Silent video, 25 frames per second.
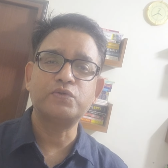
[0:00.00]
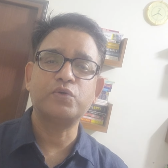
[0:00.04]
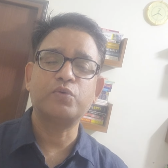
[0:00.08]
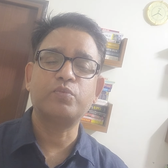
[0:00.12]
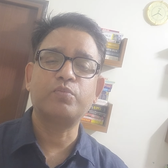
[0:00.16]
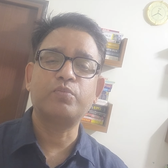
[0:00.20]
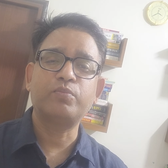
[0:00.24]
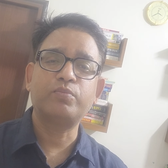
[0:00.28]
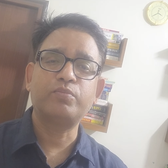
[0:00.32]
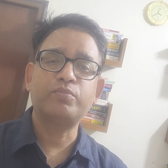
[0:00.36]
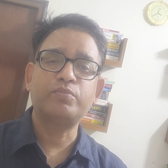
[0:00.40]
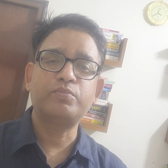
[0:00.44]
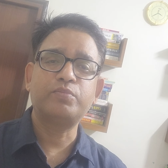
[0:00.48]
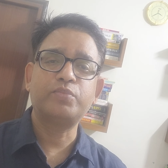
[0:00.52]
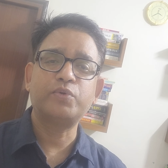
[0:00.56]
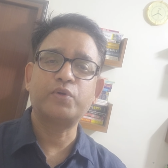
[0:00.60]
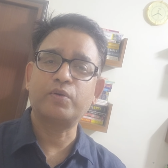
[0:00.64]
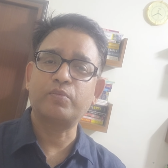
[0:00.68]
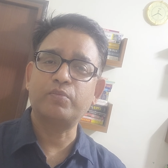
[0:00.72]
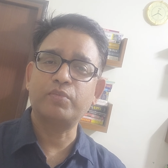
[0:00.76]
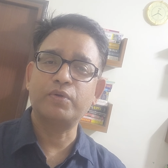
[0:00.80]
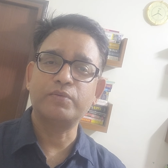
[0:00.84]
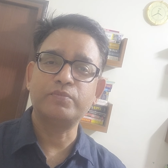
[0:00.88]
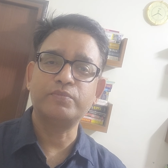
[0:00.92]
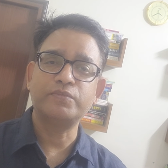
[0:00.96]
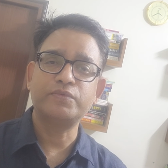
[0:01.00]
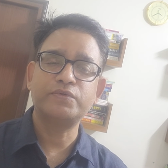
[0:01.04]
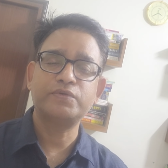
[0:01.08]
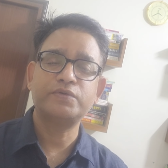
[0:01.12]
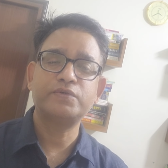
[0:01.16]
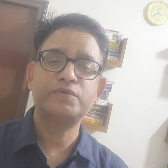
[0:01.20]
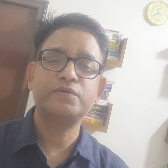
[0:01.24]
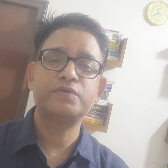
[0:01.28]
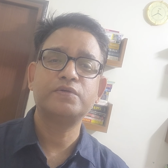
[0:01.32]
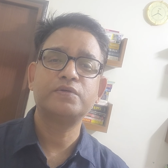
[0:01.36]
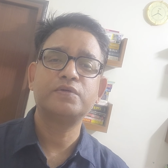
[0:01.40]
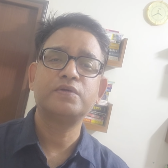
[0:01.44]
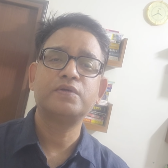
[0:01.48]
of problems.
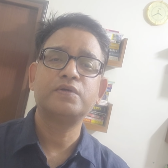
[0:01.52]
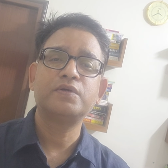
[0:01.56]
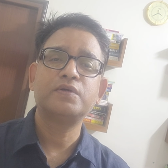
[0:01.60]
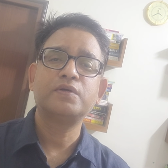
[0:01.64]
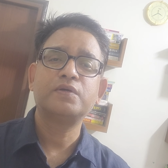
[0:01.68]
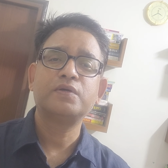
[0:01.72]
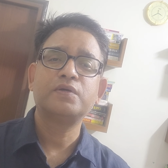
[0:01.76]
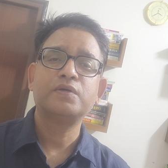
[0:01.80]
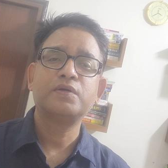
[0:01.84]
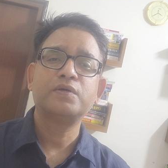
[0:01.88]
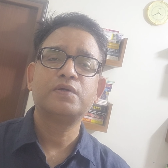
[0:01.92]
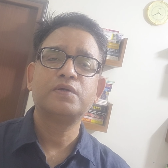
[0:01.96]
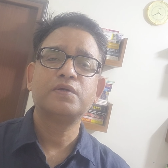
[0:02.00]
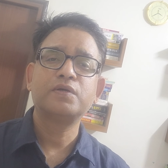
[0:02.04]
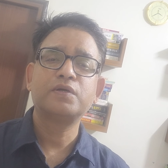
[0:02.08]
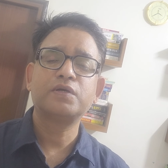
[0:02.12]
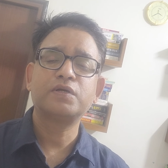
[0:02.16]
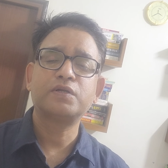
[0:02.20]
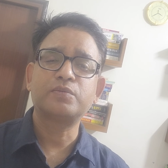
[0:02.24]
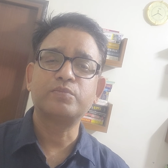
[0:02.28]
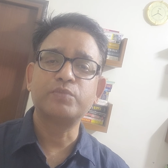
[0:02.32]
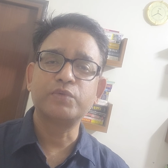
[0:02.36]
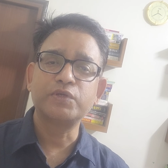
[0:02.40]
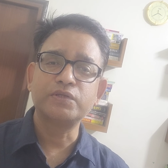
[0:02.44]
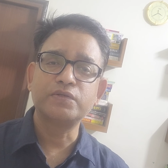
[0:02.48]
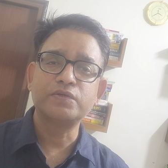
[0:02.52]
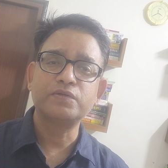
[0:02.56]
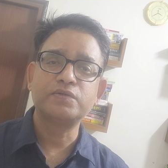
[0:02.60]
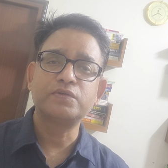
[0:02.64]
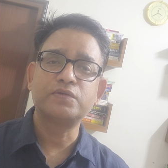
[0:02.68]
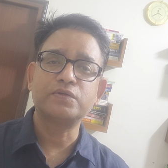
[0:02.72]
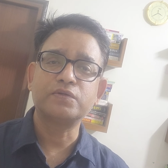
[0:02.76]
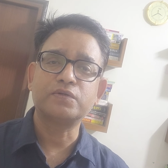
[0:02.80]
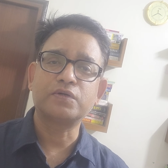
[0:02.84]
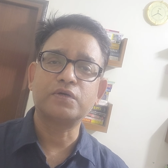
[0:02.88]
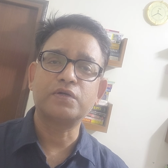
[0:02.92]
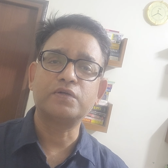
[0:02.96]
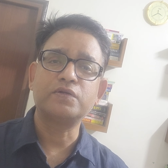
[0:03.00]
It means
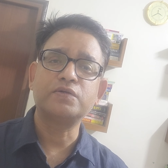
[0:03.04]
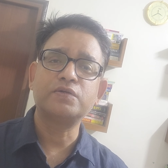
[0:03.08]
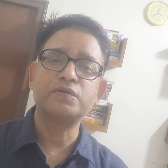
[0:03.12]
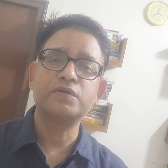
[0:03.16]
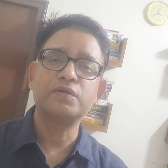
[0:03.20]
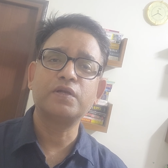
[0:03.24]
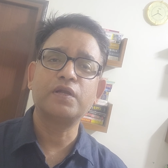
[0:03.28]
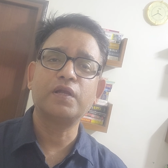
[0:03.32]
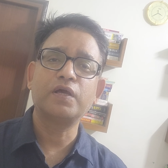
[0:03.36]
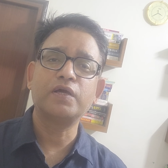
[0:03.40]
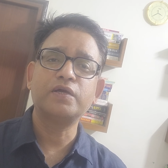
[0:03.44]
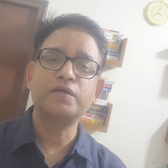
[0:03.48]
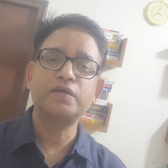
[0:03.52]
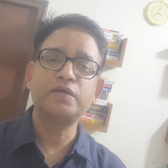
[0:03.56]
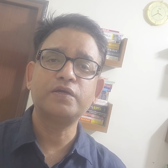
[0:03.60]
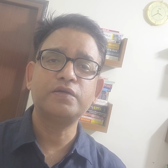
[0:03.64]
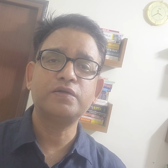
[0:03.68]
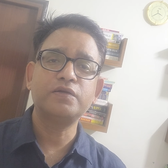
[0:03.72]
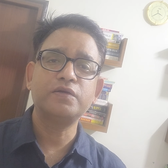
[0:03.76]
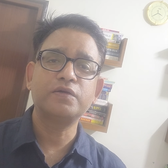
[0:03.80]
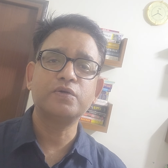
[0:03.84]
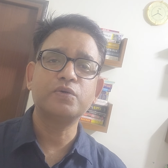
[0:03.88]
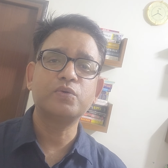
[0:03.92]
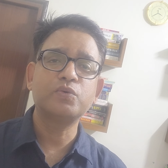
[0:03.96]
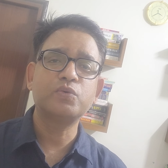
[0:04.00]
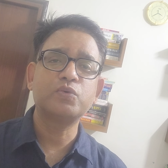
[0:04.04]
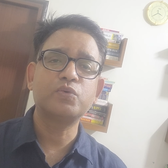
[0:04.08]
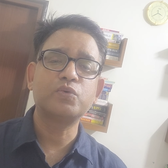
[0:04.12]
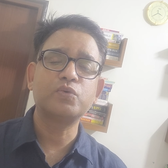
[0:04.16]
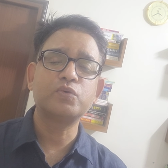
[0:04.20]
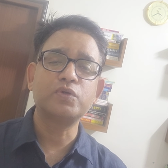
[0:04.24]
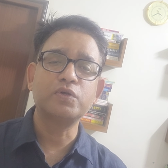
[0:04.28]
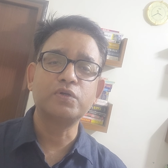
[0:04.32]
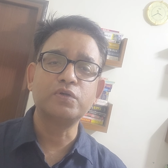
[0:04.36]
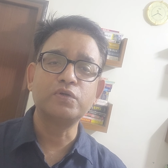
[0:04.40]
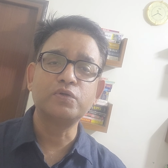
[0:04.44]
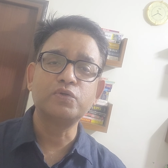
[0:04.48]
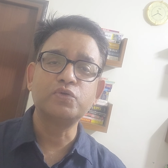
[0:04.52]
the country like India
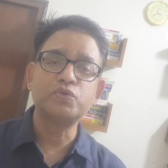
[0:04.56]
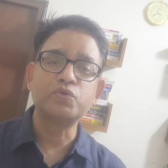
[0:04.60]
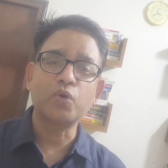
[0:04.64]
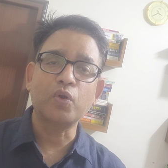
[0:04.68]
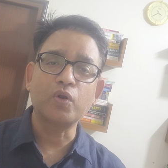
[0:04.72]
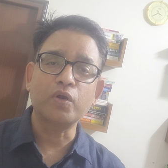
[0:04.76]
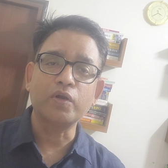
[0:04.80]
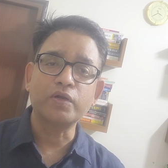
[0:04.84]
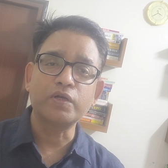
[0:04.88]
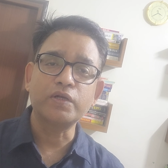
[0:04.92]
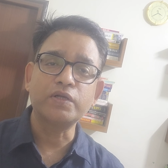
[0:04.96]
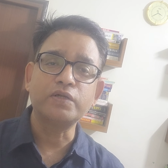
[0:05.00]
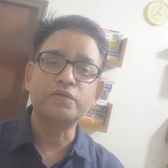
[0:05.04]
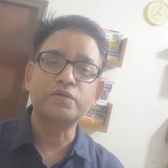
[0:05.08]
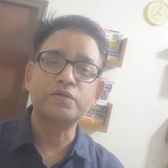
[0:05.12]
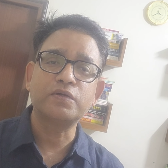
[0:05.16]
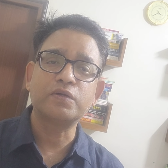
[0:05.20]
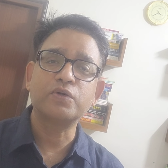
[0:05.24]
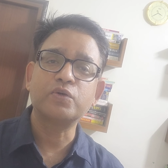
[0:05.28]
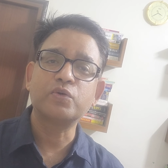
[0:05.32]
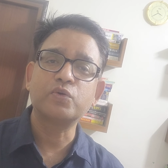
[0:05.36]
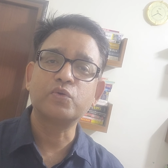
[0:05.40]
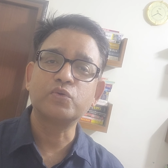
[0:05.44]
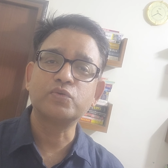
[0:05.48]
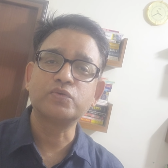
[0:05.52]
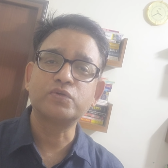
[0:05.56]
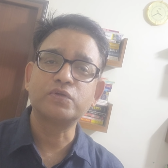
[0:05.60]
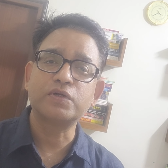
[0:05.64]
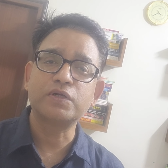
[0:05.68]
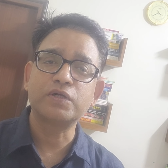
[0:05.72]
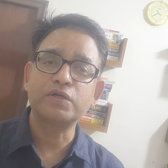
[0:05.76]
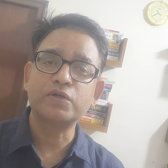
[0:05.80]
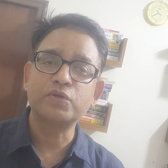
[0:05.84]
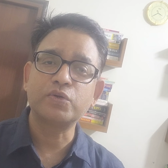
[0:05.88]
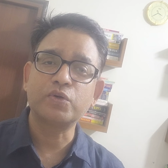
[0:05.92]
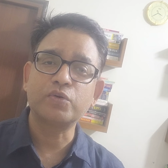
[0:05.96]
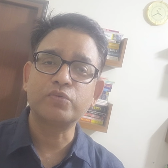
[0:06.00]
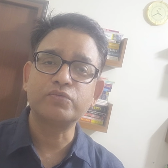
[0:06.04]
couldn't tolerate a growth
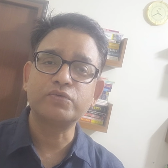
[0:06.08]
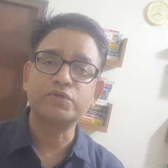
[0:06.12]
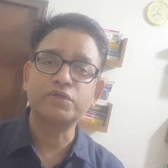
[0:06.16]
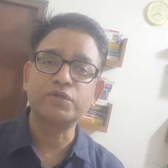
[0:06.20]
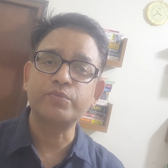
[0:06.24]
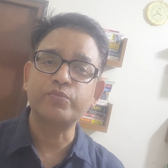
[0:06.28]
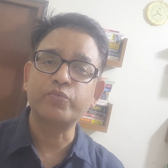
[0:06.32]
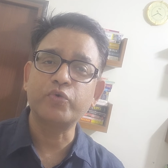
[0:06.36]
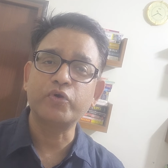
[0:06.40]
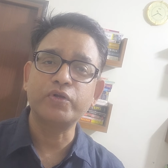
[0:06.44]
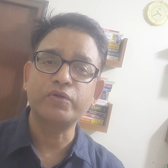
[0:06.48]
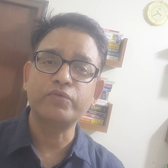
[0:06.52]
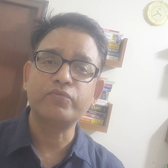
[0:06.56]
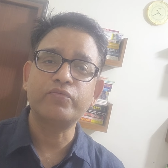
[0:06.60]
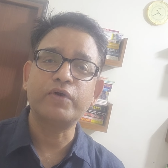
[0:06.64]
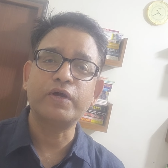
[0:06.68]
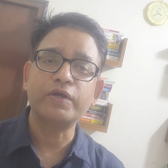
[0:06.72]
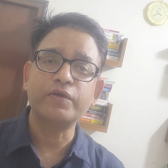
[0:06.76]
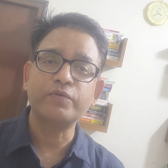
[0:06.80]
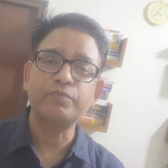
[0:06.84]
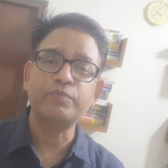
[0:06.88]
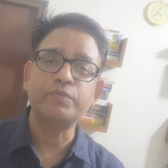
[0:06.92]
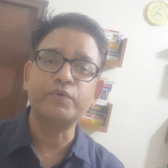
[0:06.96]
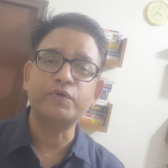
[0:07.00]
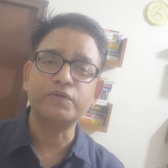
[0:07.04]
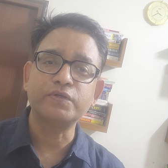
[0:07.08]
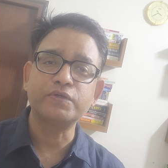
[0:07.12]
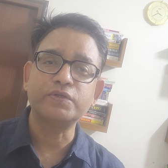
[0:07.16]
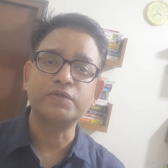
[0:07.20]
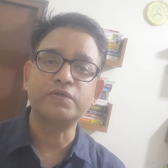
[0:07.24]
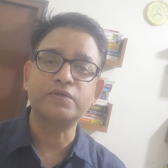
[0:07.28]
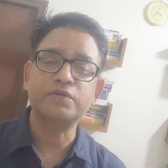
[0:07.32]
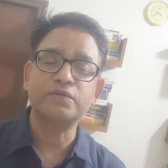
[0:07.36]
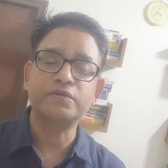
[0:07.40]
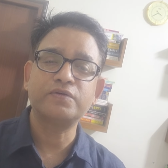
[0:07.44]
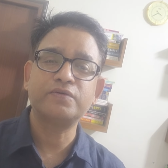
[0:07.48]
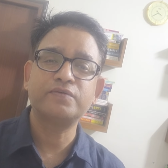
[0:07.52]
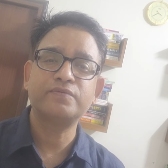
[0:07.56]
rate of 3.5%.